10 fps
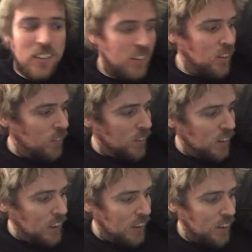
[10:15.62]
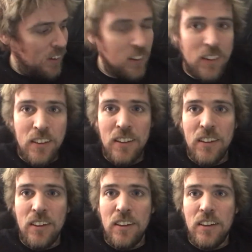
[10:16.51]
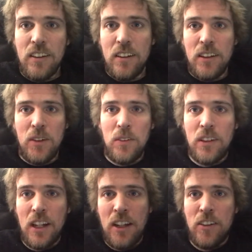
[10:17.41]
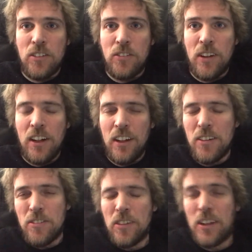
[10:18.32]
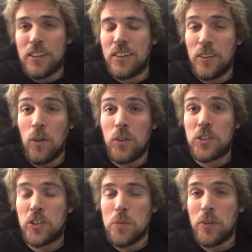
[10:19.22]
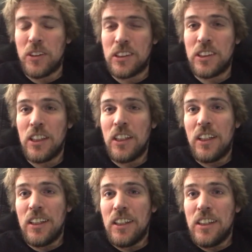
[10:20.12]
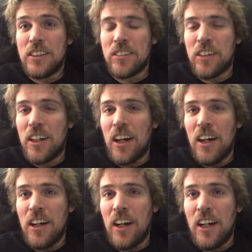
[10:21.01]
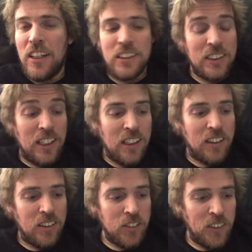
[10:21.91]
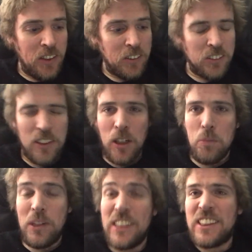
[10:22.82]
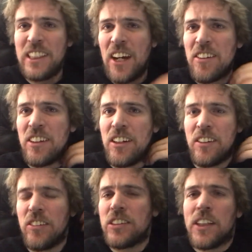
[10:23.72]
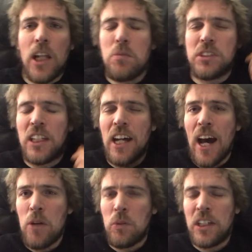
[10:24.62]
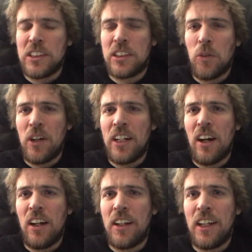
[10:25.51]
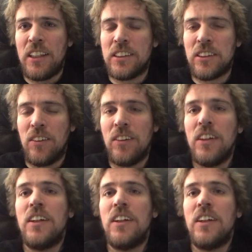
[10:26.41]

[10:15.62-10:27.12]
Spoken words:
don't worry. You will get your fill of old triples. So right on, guys. These videos are a little pieced together here. They're just clips that I had when I was away on holidays. So